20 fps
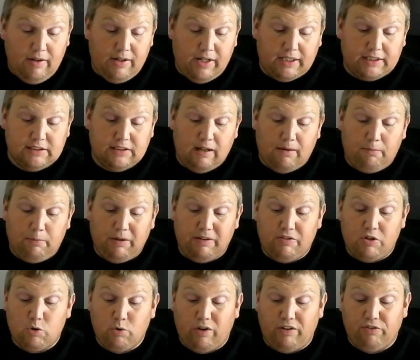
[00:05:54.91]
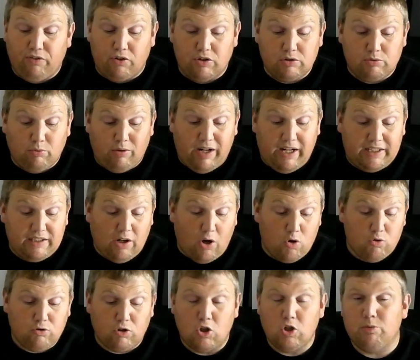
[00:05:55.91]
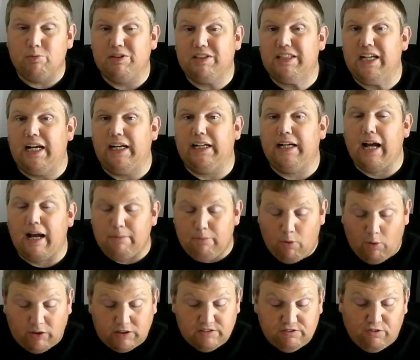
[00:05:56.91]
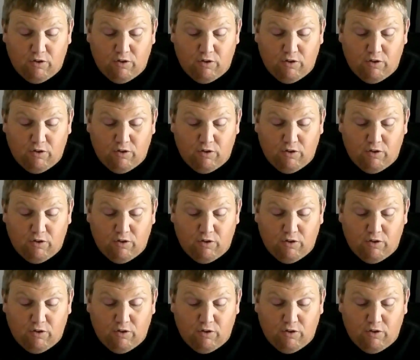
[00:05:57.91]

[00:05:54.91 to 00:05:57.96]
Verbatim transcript: Next up, we have the 21st ranked Oklahoma State Cowboys,